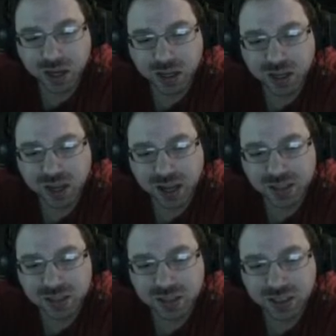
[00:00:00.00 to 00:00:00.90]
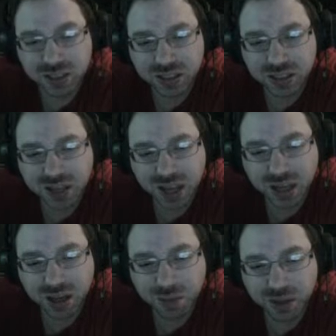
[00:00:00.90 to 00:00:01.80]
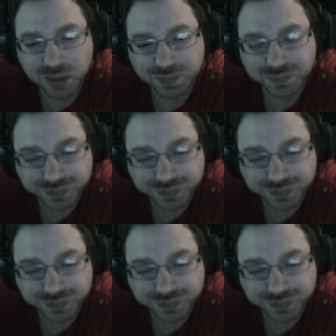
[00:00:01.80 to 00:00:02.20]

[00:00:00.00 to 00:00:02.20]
and I see this guy coming.